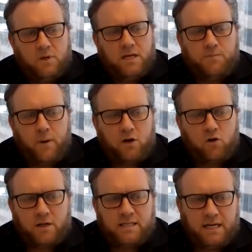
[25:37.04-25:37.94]
is by
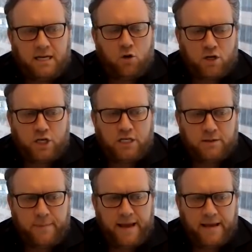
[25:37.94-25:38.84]
crushing
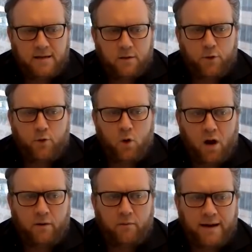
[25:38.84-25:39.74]
demand through
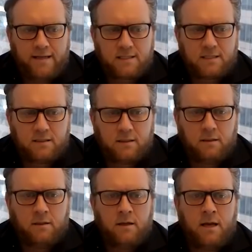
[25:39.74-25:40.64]
higher rates.
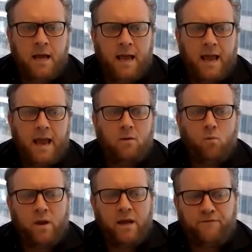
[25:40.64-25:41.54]

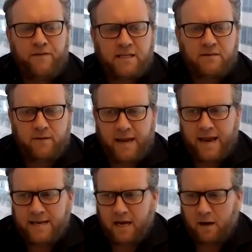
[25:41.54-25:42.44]
And we effectively
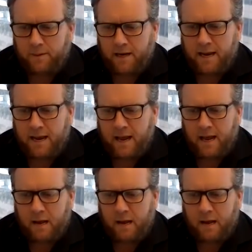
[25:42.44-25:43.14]
end up in